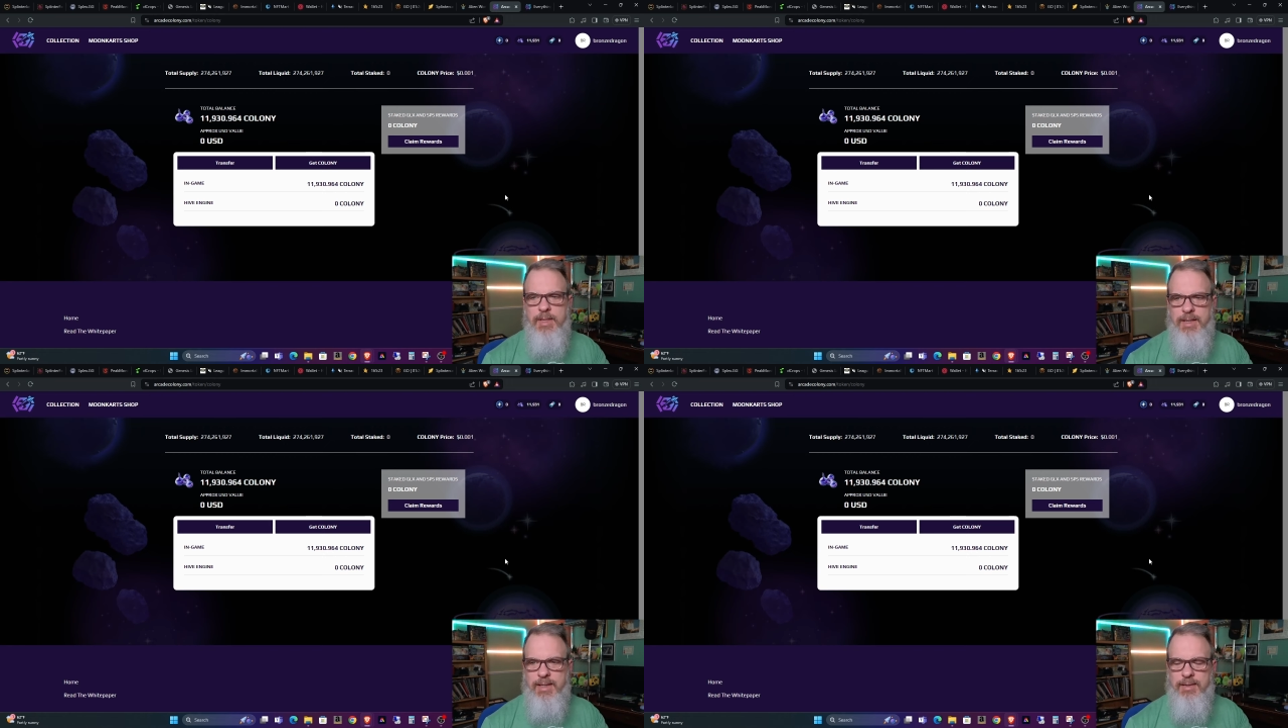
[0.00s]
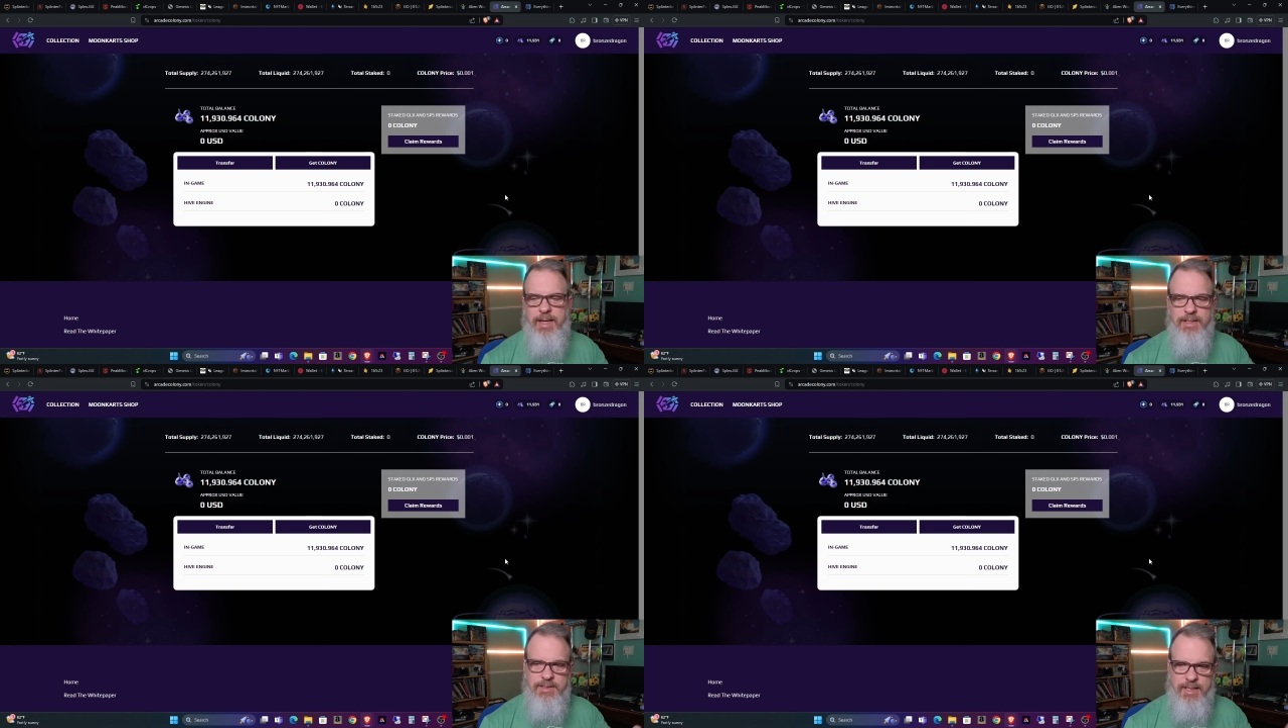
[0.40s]
Uh,
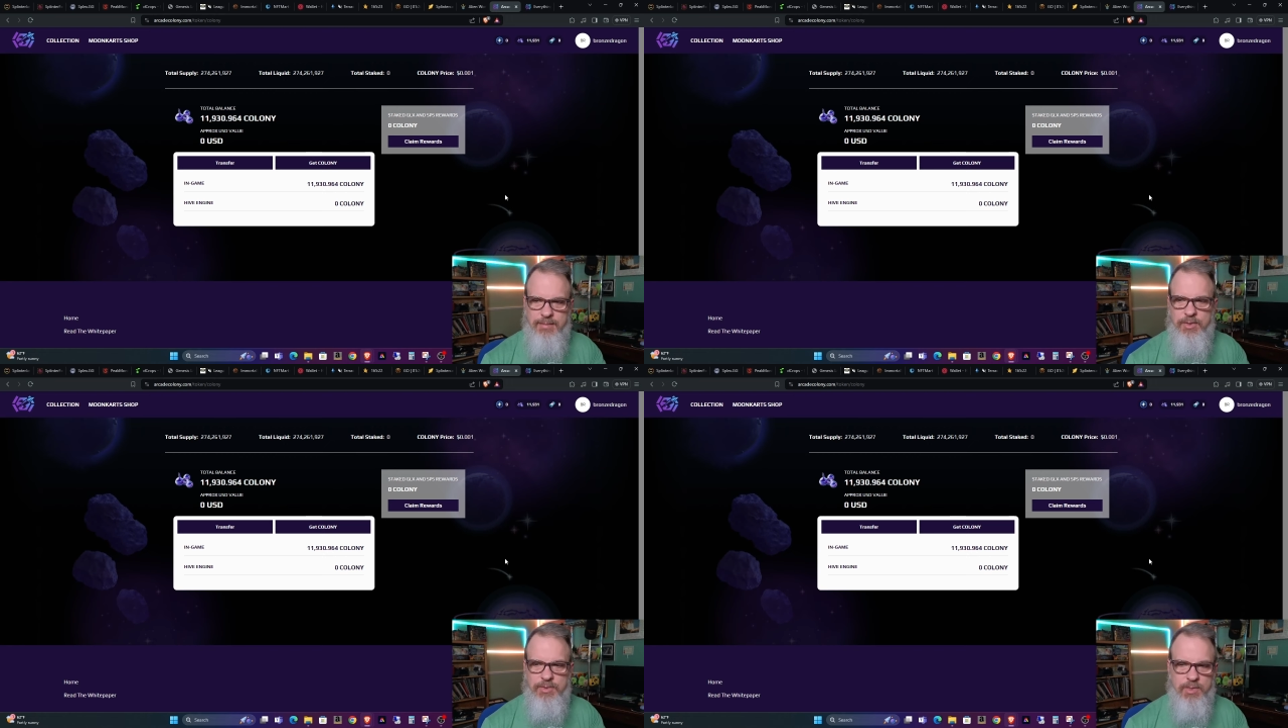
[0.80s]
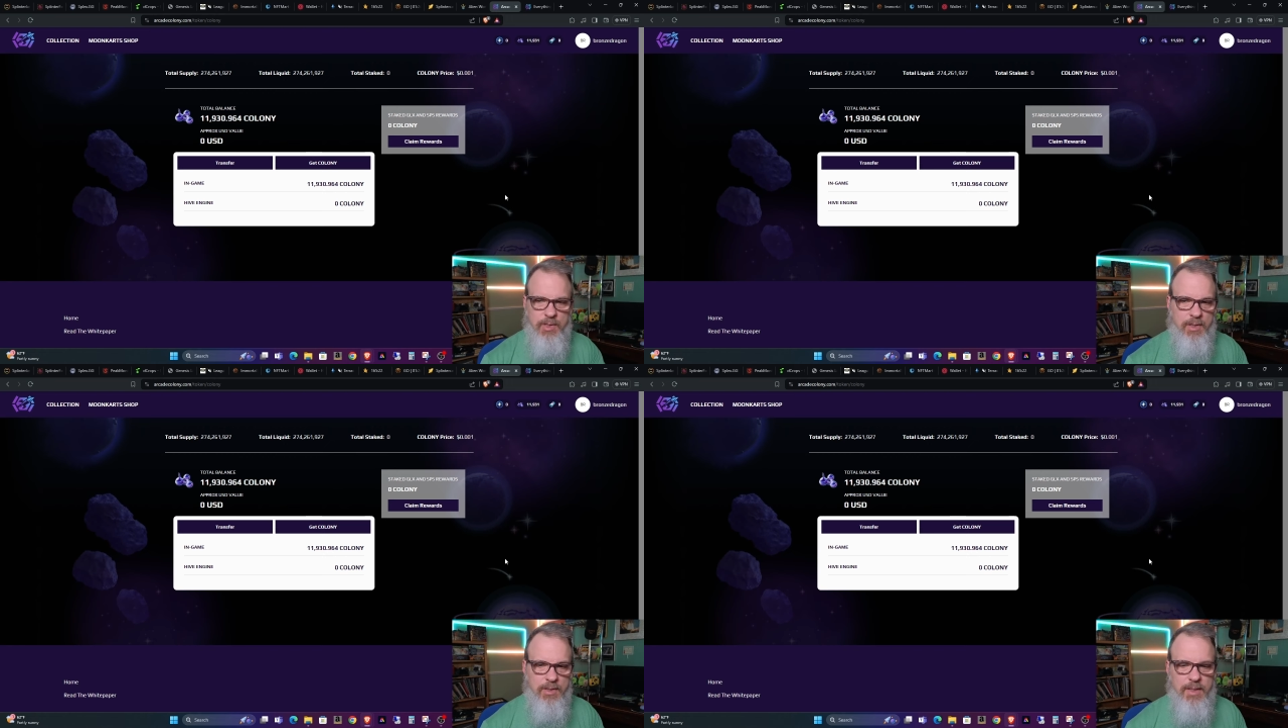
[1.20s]
as time goes
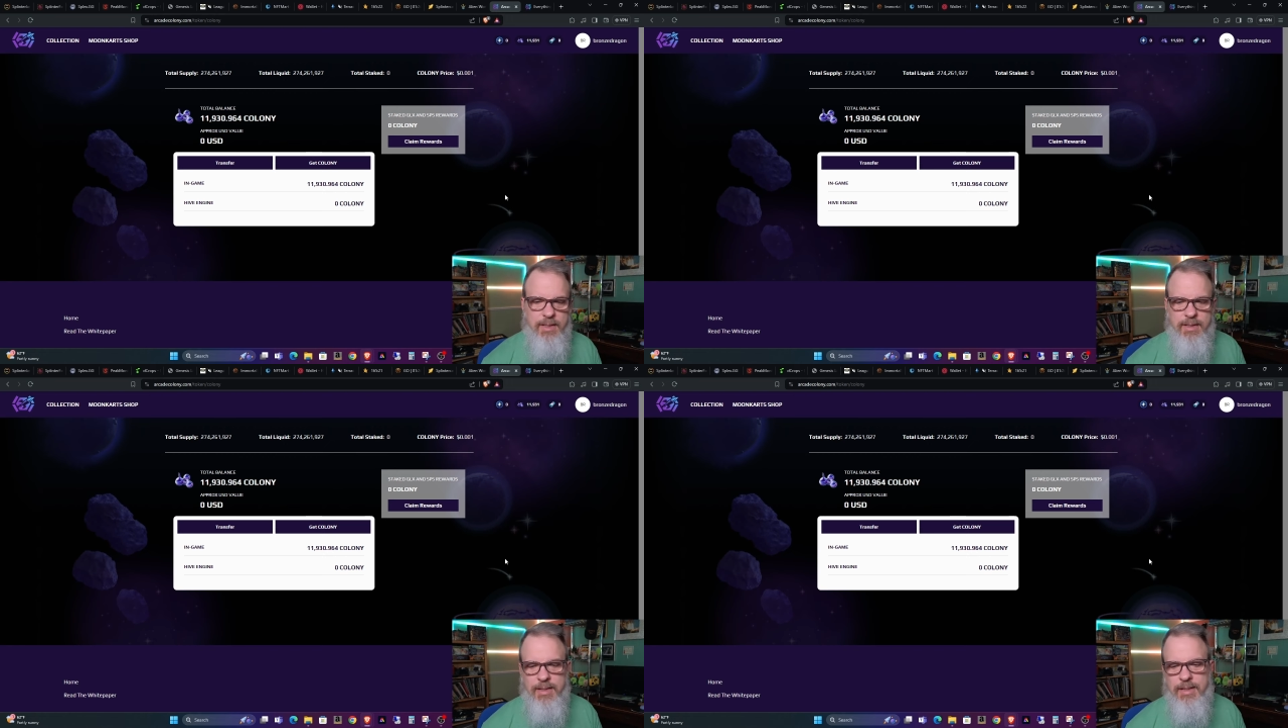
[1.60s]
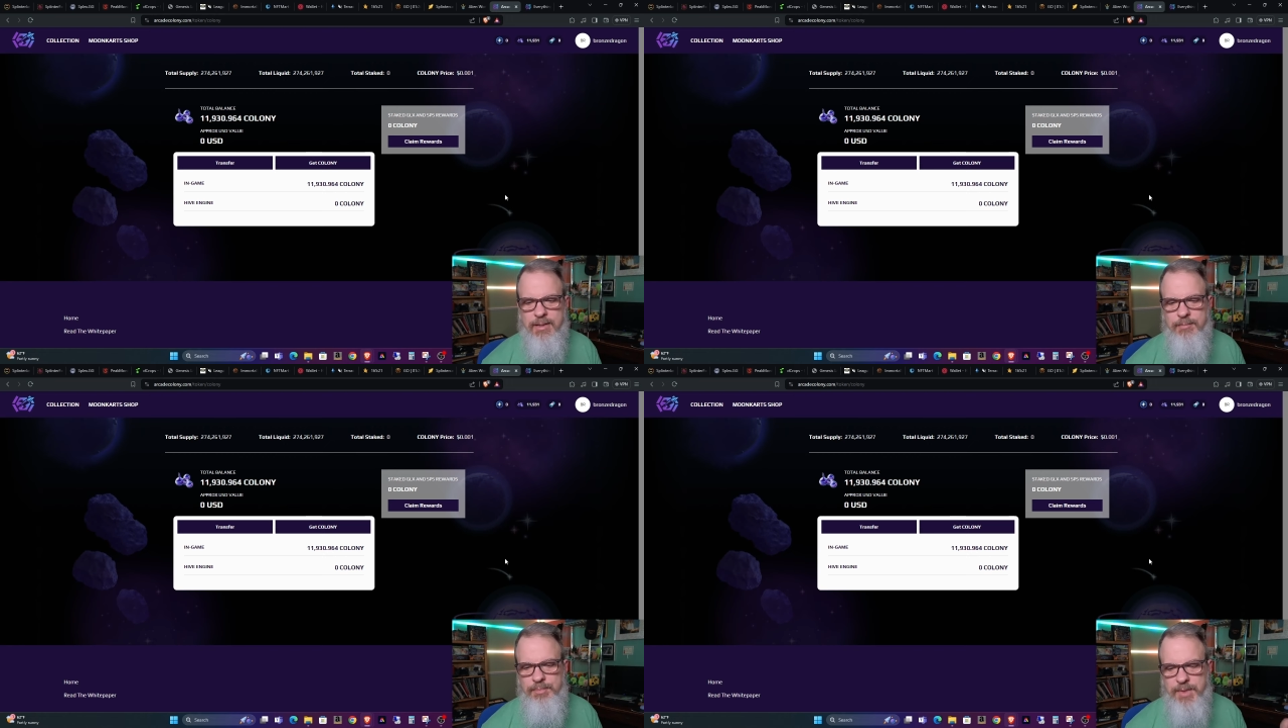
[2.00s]
along,
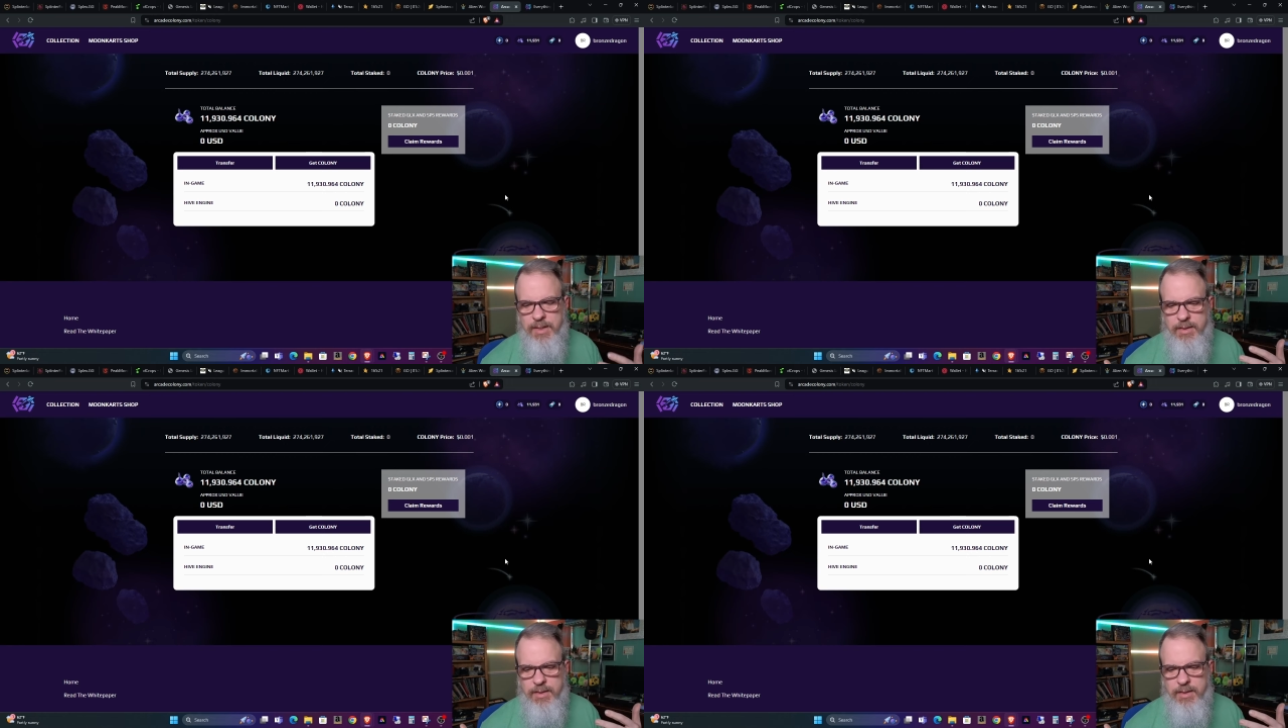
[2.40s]
um,